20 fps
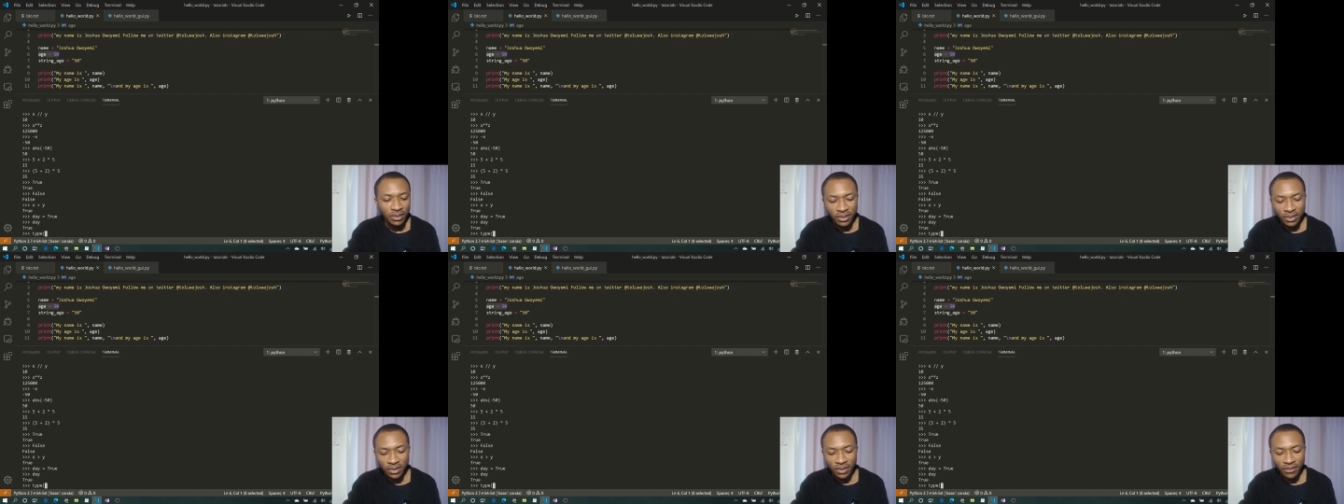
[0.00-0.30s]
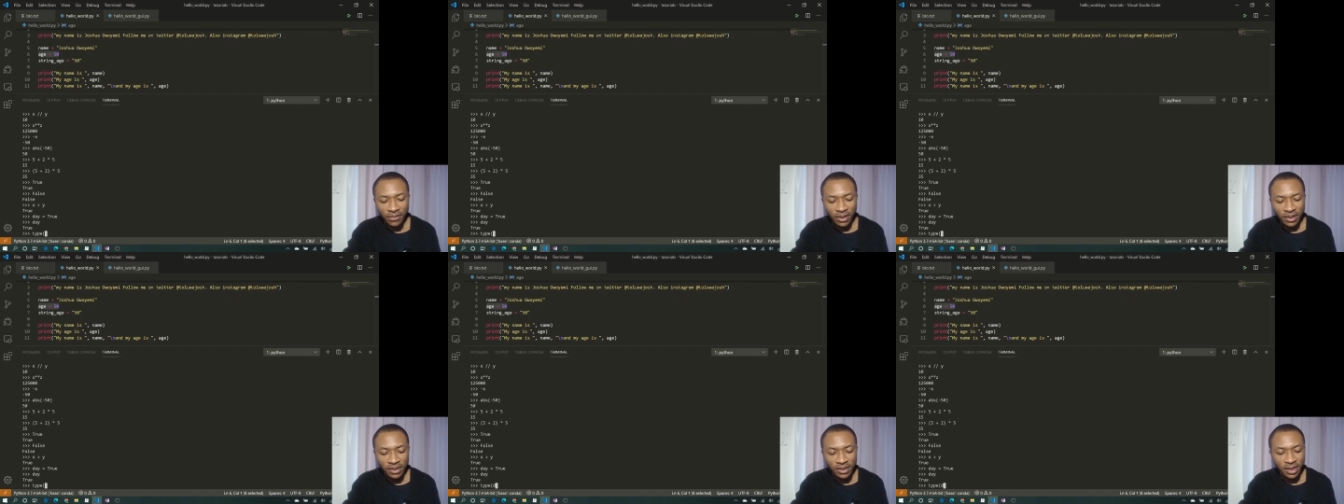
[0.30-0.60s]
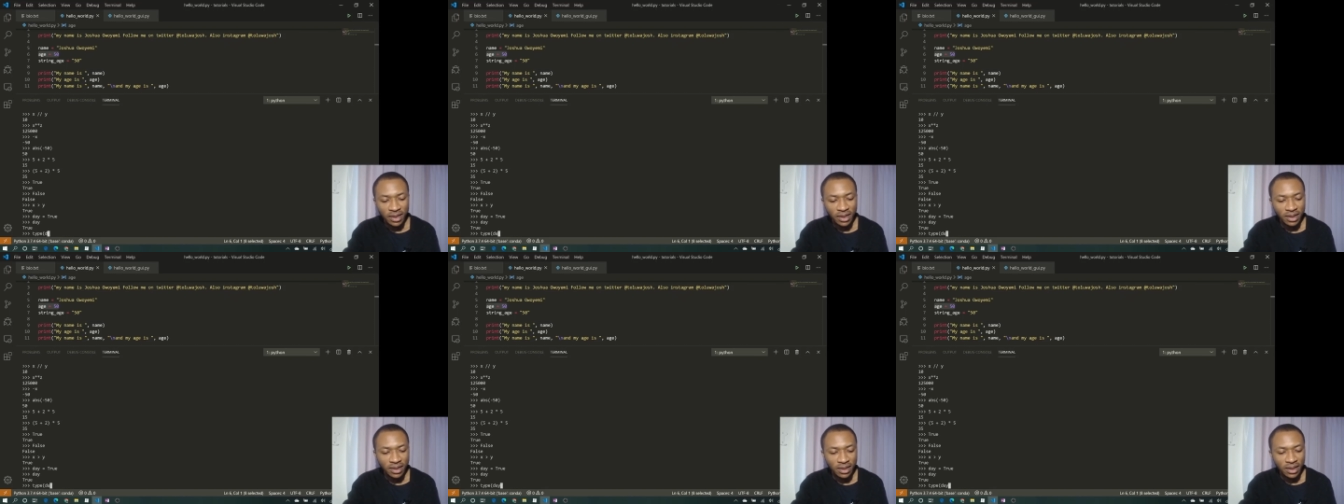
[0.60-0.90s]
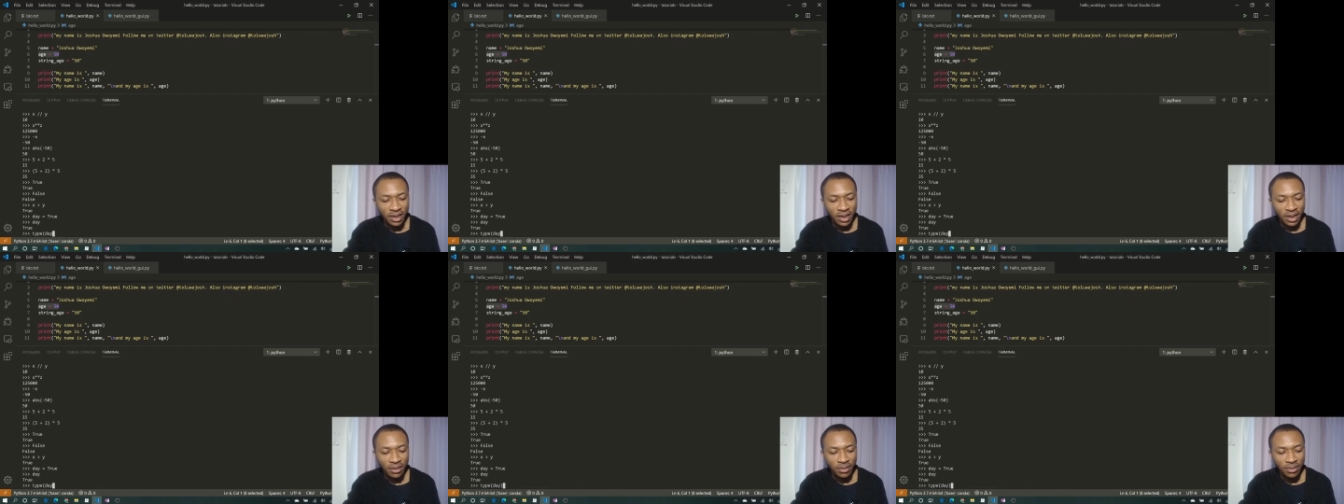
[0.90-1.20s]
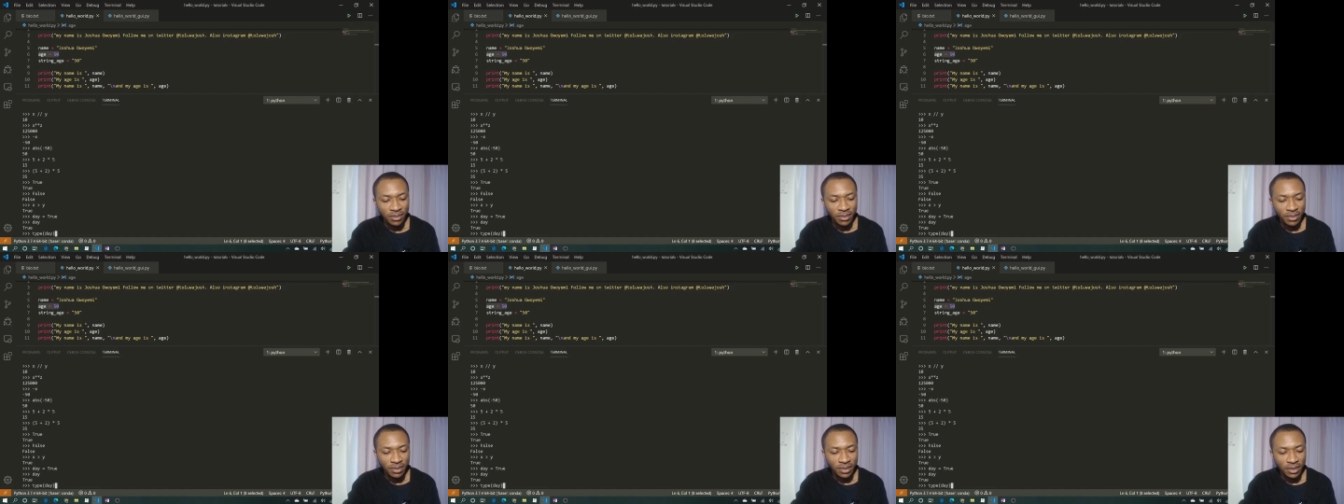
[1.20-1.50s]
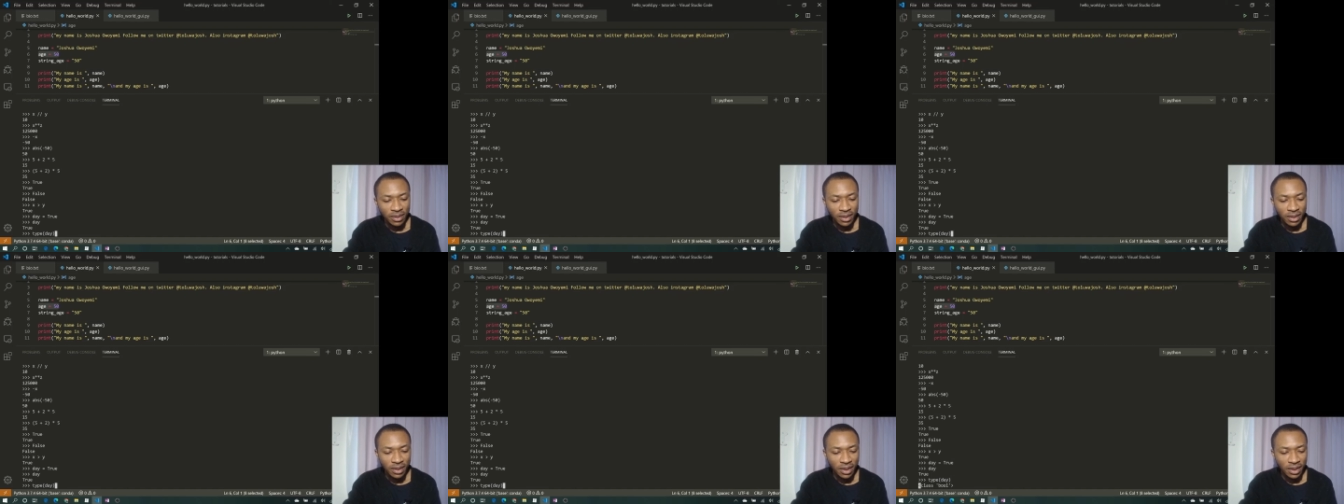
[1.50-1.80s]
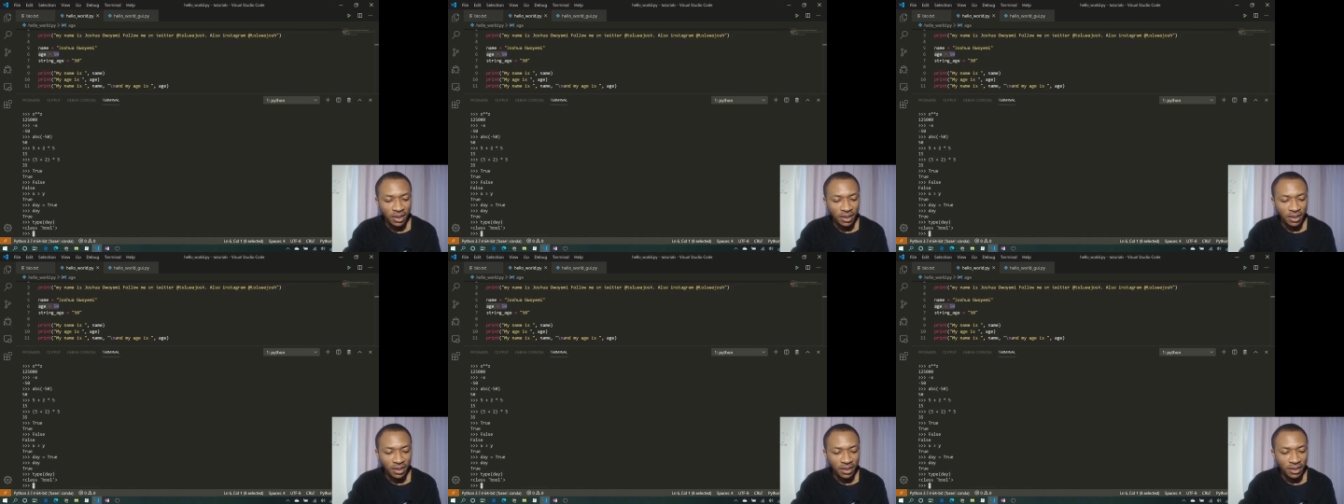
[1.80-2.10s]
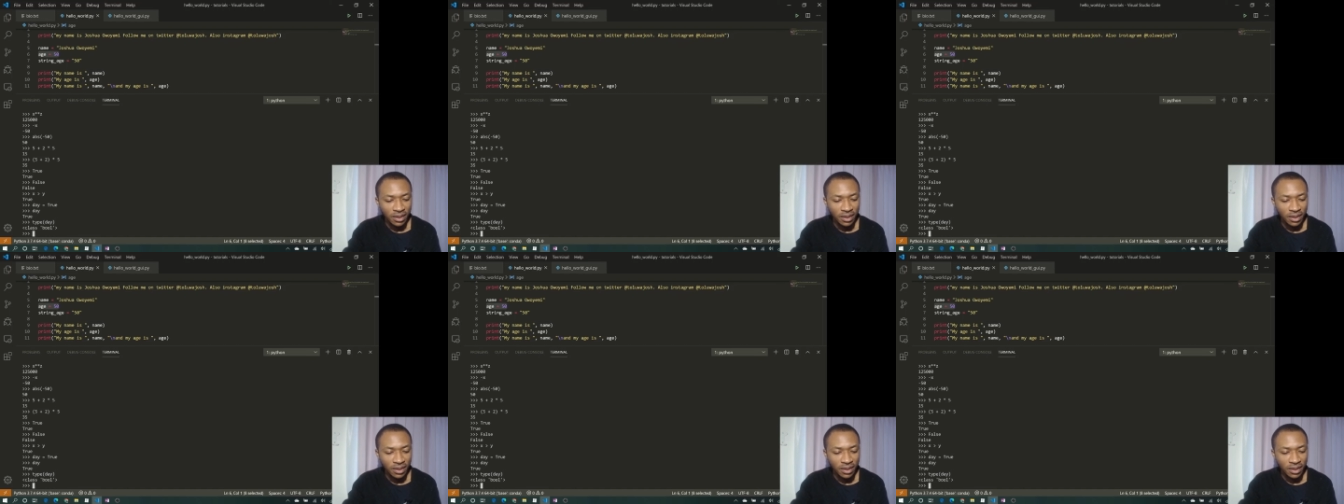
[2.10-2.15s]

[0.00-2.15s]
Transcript: So if I say type day,